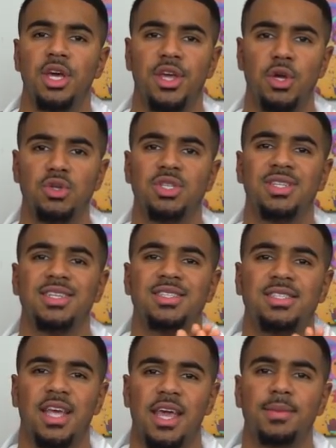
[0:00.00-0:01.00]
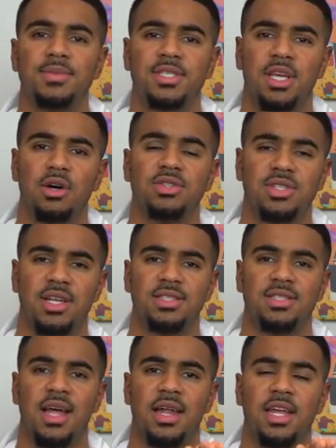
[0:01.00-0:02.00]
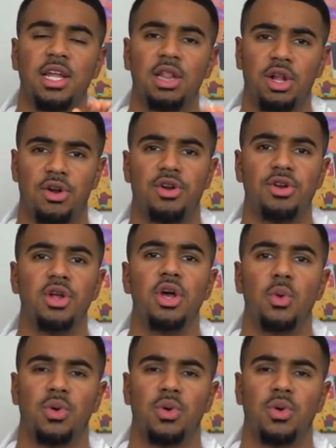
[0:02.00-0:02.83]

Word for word: using the same skill sets that he learned